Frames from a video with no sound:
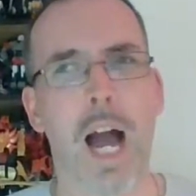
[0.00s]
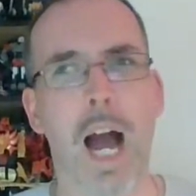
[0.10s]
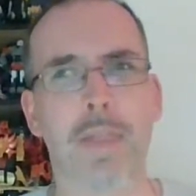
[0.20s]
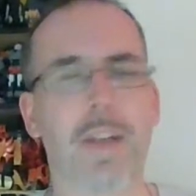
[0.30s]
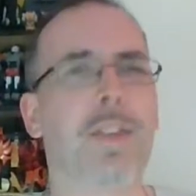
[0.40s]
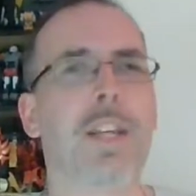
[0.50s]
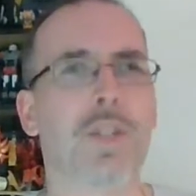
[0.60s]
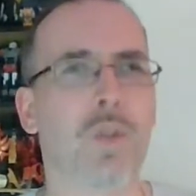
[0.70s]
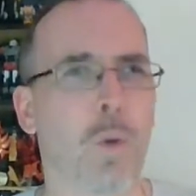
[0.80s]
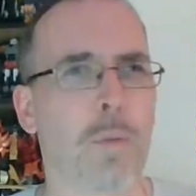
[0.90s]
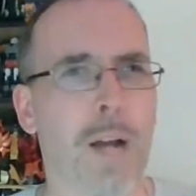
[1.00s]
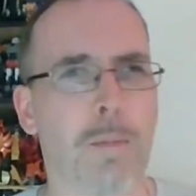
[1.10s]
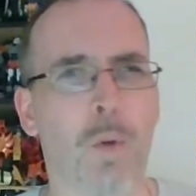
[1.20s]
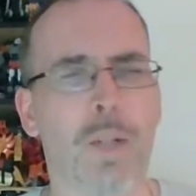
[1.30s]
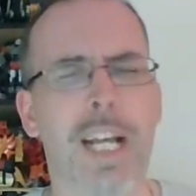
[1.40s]
I think the Scorponok
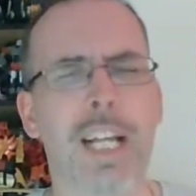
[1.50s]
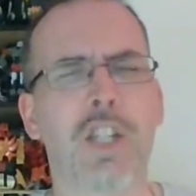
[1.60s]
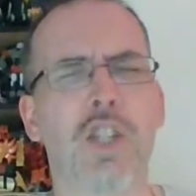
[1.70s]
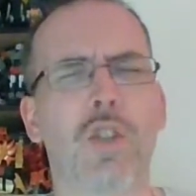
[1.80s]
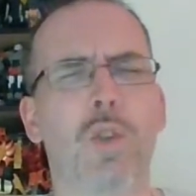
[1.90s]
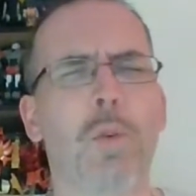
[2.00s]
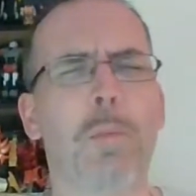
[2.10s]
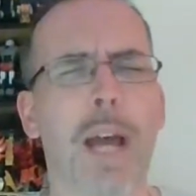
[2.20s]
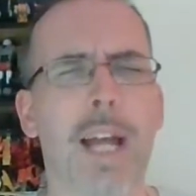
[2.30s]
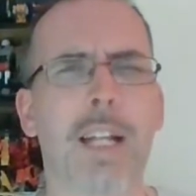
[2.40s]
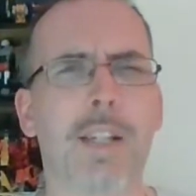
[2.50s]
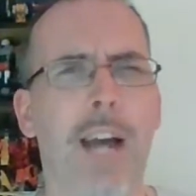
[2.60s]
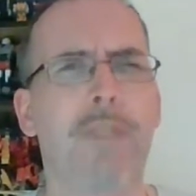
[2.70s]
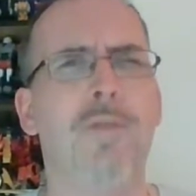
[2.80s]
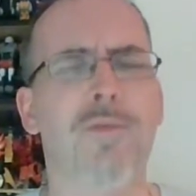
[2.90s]
mold is stupendous.
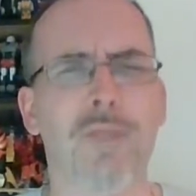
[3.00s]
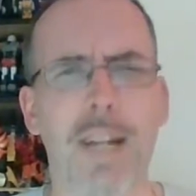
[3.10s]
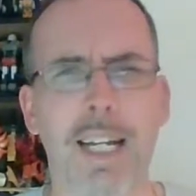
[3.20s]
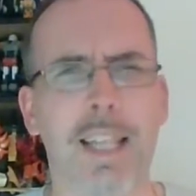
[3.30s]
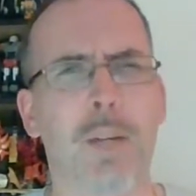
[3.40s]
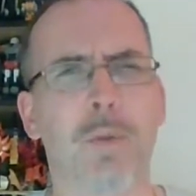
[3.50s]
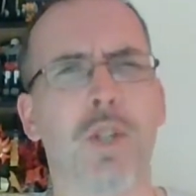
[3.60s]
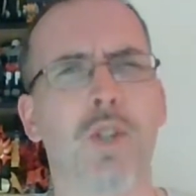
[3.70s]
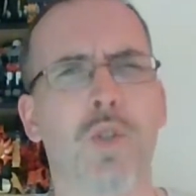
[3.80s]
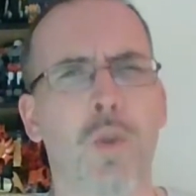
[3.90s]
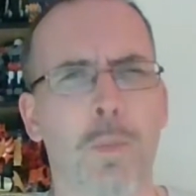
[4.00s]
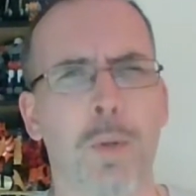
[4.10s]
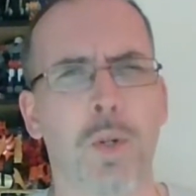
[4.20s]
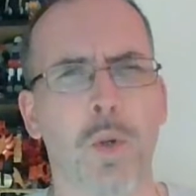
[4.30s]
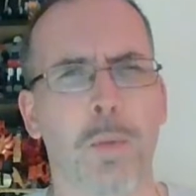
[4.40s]
I really think it was
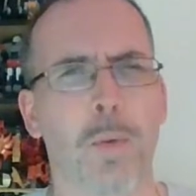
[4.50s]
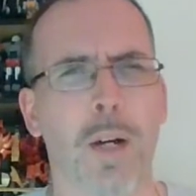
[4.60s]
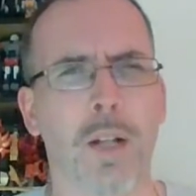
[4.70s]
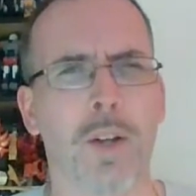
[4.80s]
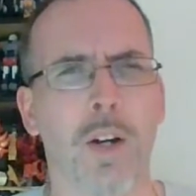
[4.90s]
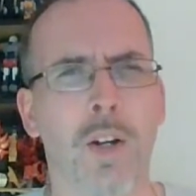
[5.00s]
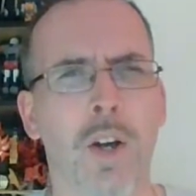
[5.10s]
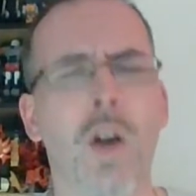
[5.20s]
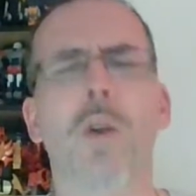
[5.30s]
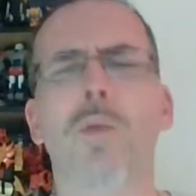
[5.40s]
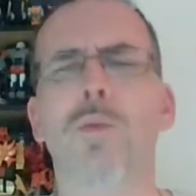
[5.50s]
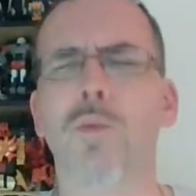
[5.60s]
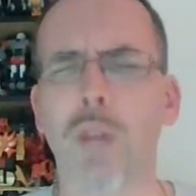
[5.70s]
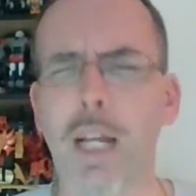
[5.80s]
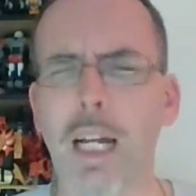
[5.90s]
super duper well done.
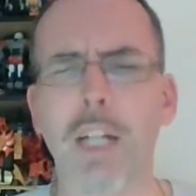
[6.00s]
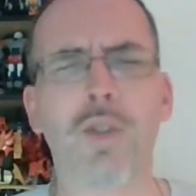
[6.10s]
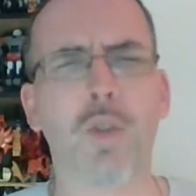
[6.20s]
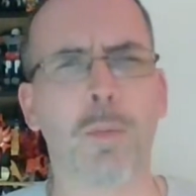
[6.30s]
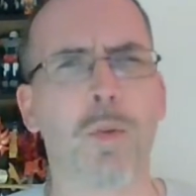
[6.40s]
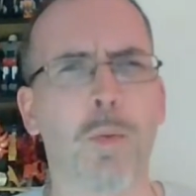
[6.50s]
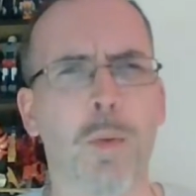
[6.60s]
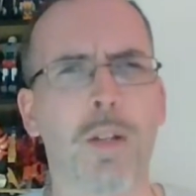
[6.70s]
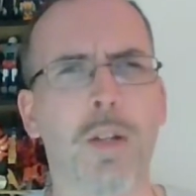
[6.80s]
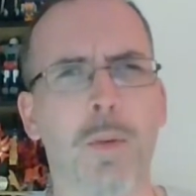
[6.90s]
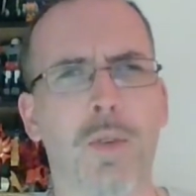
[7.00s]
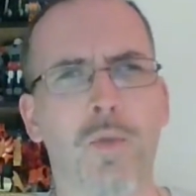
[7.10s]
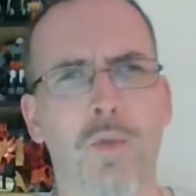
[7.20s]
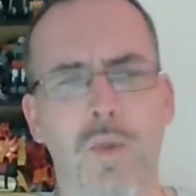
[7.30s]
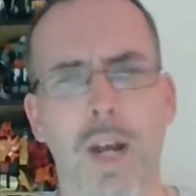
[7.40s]
Really super duper well done with
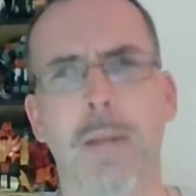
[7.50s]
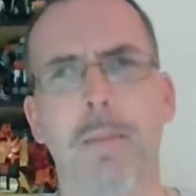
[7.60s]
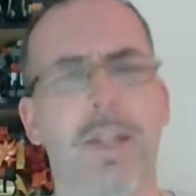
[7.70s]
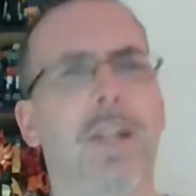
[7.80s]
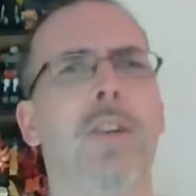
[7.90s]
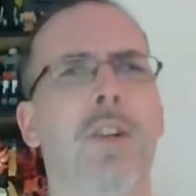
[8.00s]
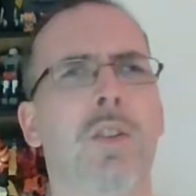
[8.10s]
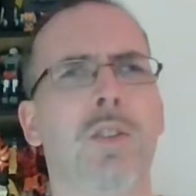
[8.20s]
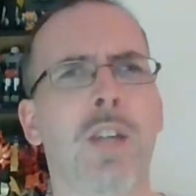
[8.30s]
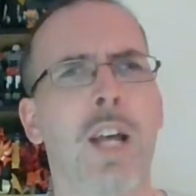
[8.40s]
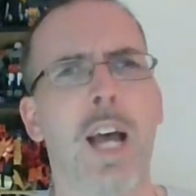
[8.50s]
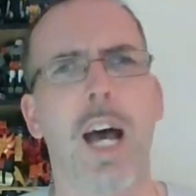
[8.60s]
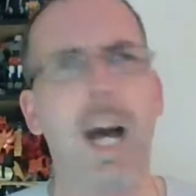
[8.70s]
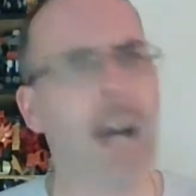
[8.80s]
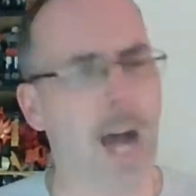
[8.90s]
great materials.
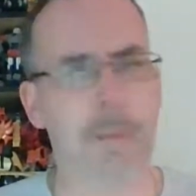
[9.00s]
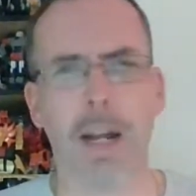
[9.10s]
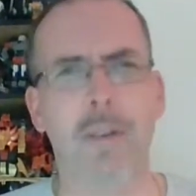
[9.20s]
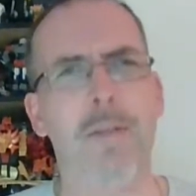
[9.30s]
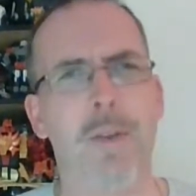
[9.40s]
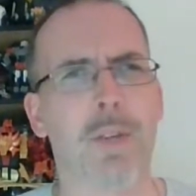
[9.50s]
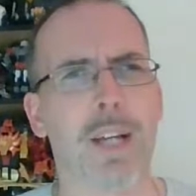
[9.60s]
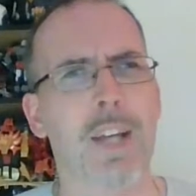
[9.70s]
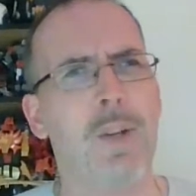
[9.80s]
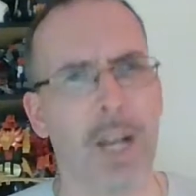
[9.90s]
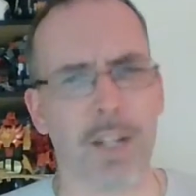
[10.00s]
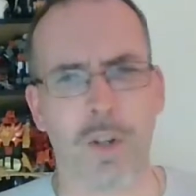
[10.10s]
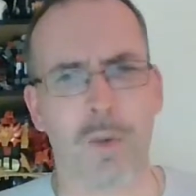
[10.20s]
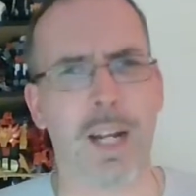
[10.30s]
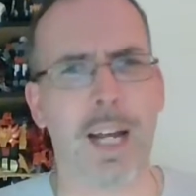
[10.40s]
I mean, I reviewed the guy. You guys
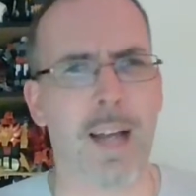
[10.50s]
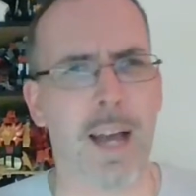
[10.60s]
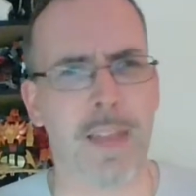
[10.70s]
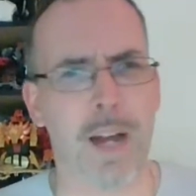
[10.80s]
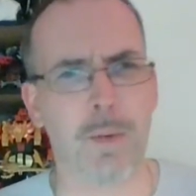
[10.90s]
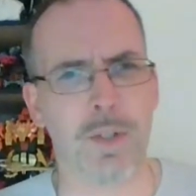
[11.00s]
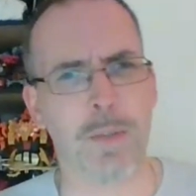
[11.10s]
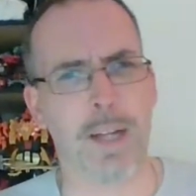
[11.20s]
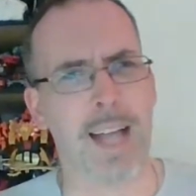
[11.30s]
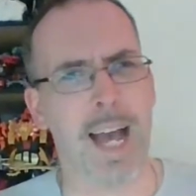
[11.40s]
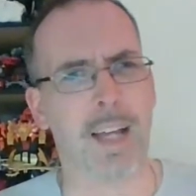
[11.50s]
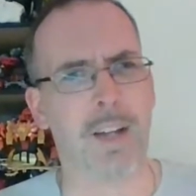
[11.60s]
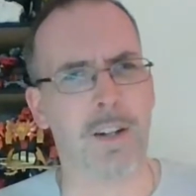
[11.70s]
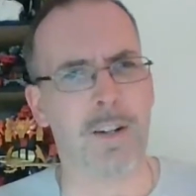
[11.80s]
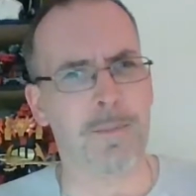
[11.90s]
know that I thought it was
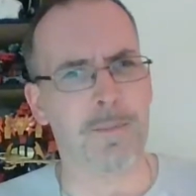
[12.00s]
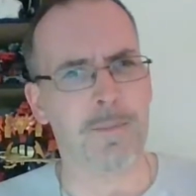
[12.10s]
spectacular.